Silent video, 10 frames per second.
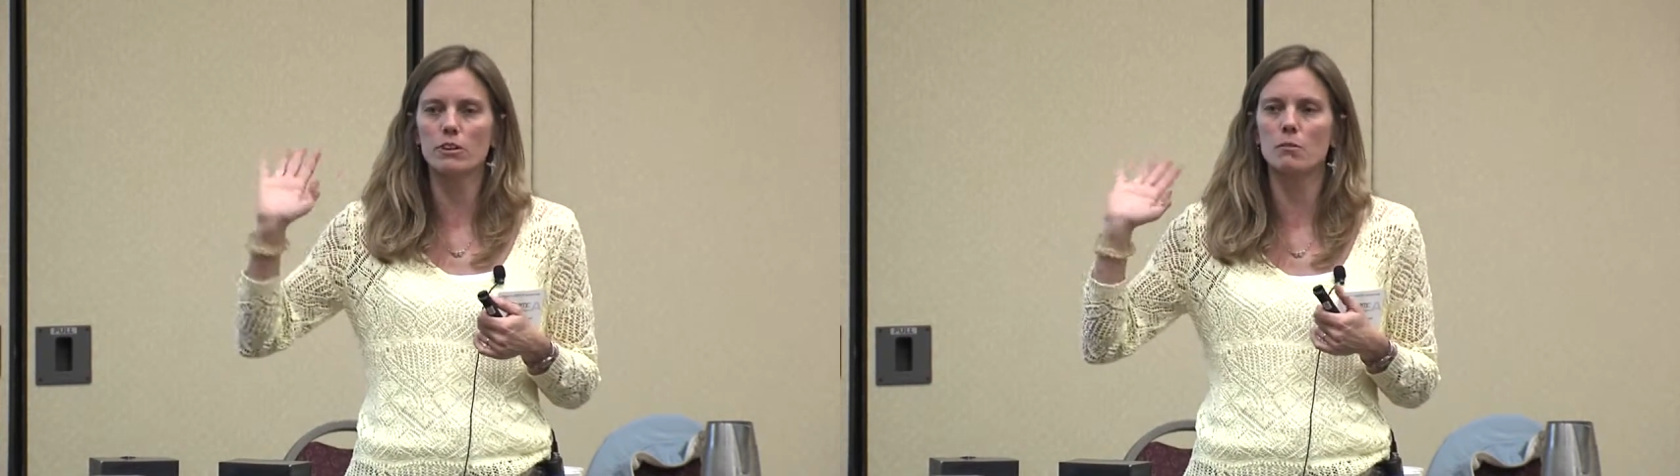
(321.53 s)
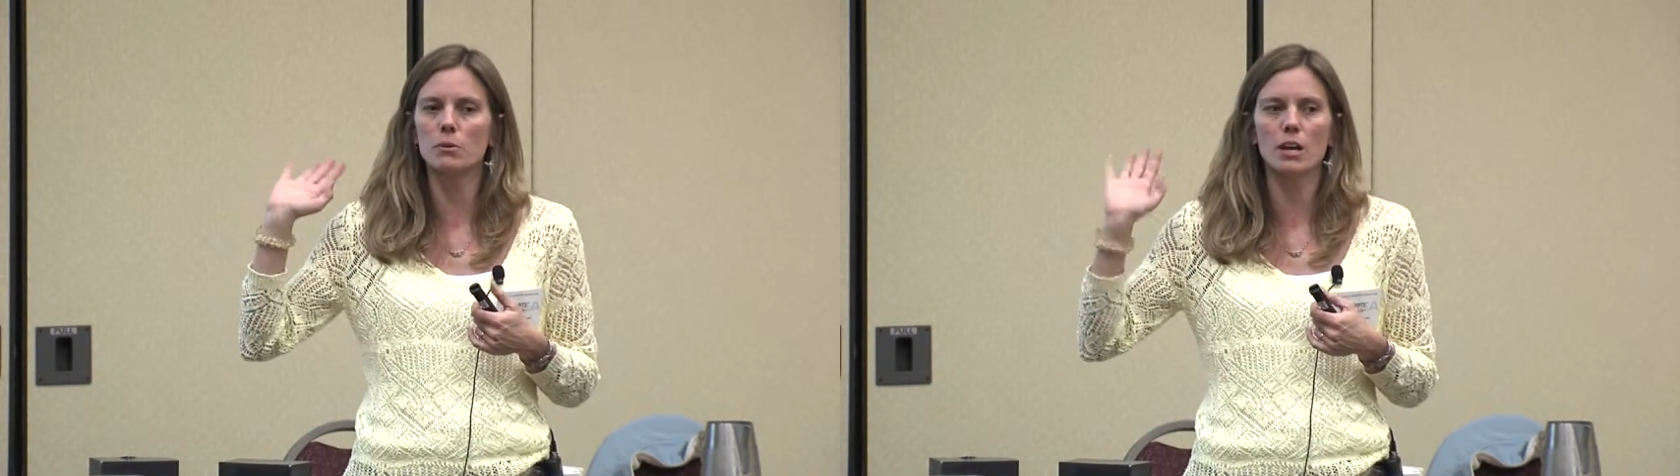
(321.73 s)

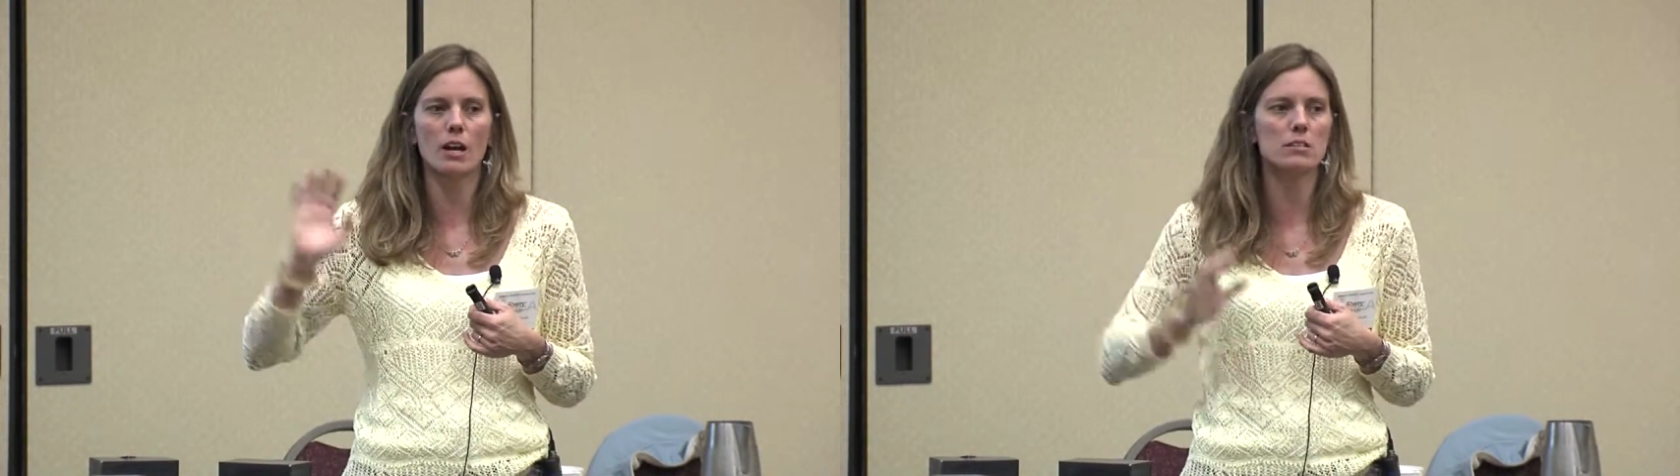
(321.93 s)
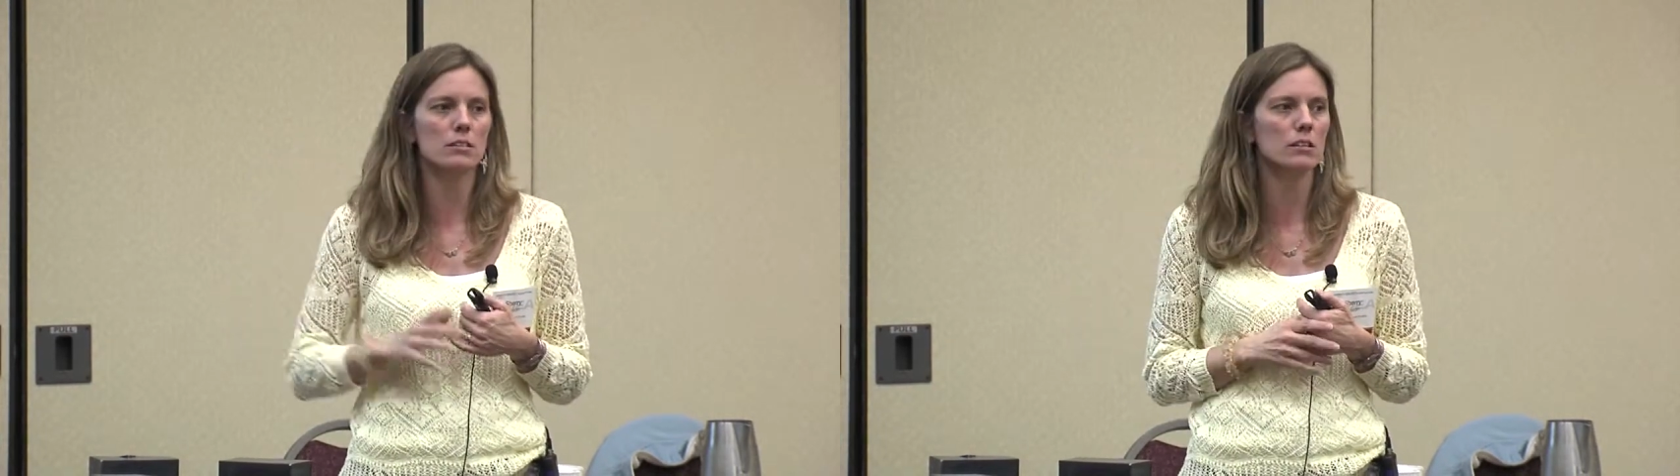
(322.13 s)
company
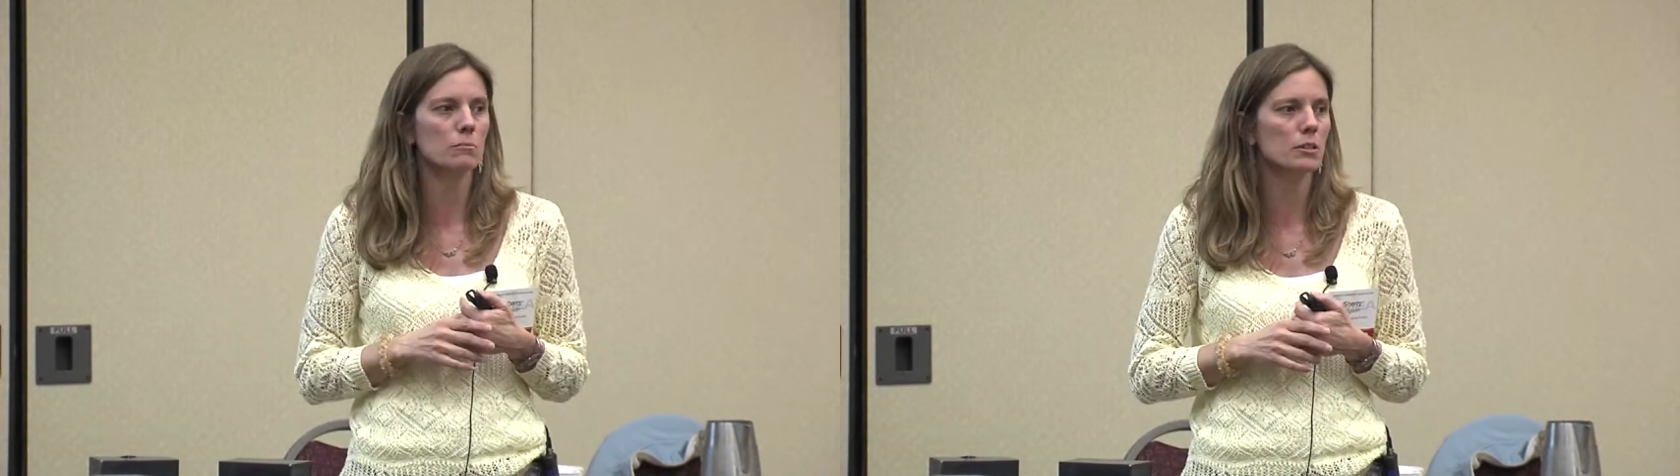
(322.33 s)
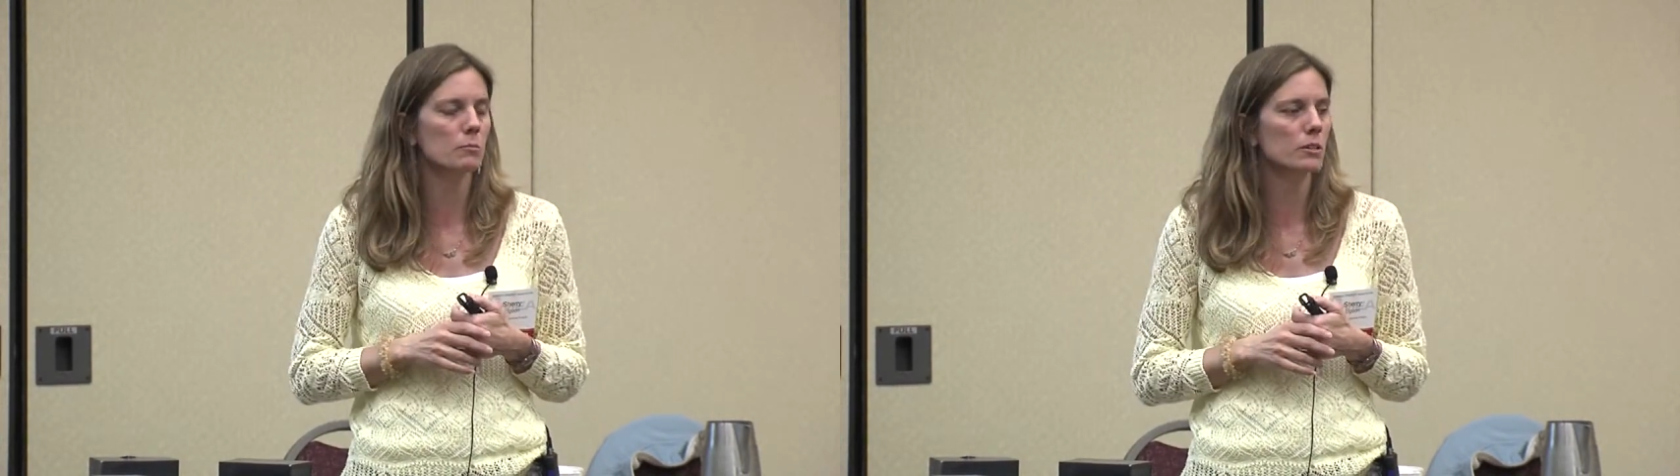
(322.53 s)
has an
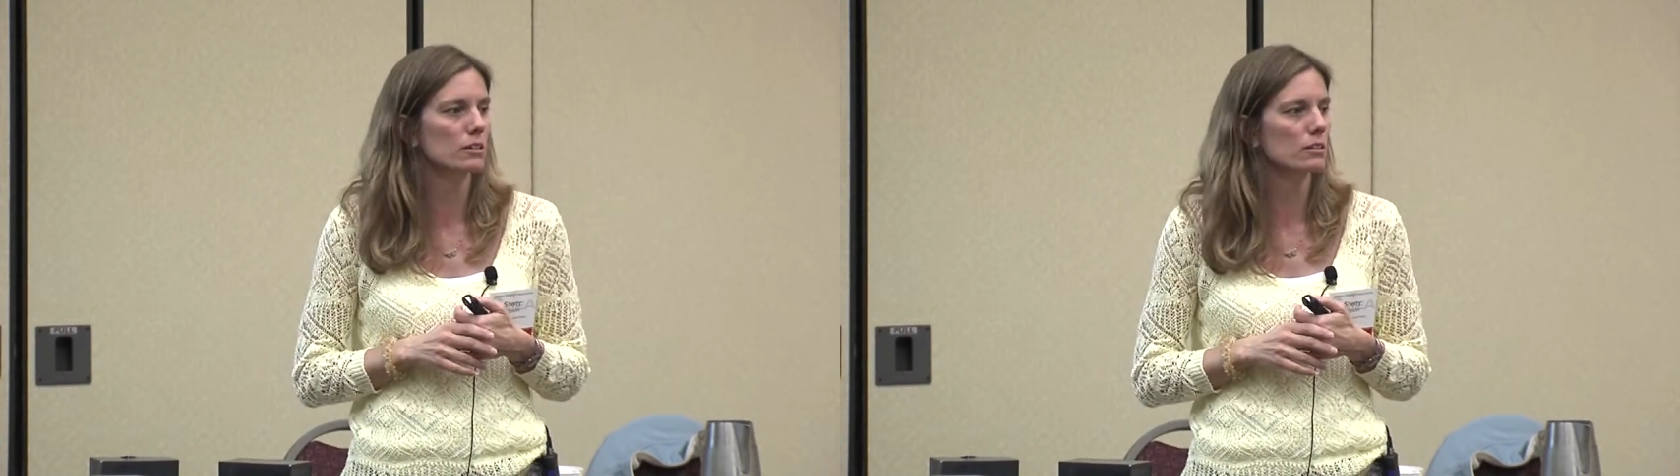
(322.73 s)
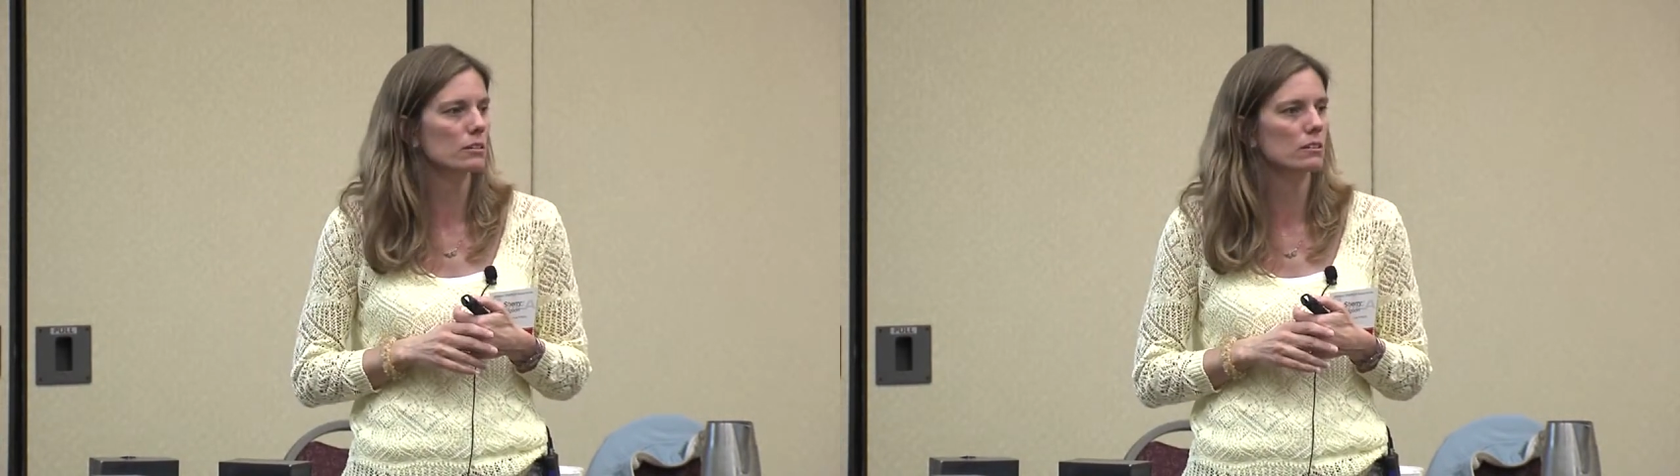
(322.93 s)

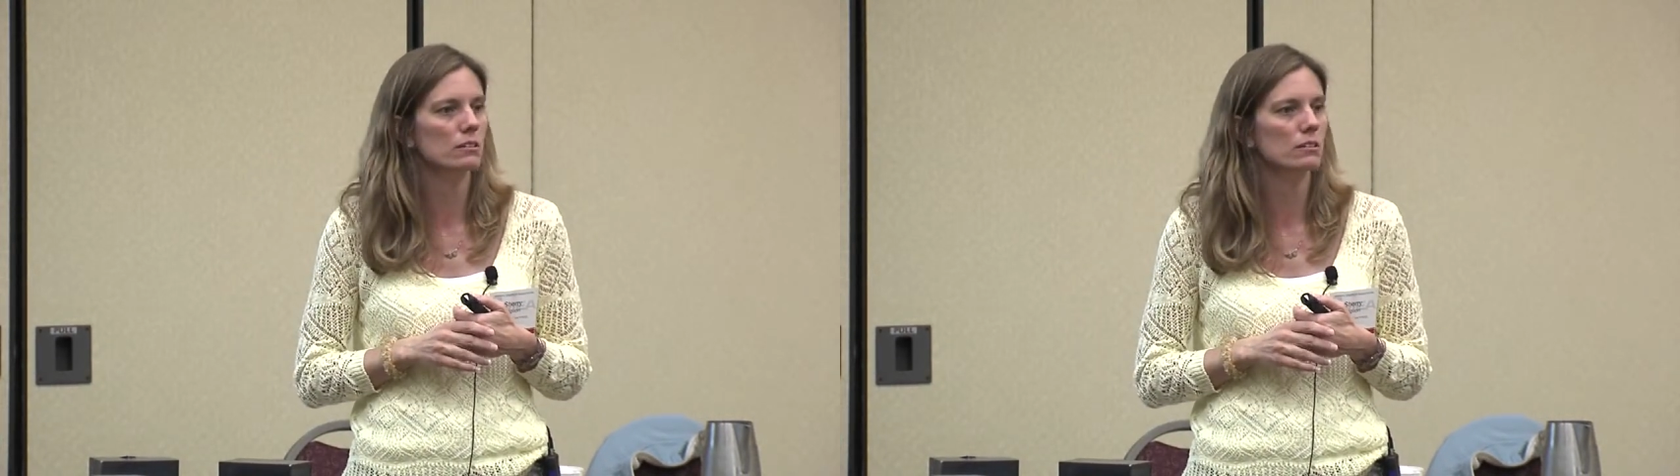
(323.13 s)
APP?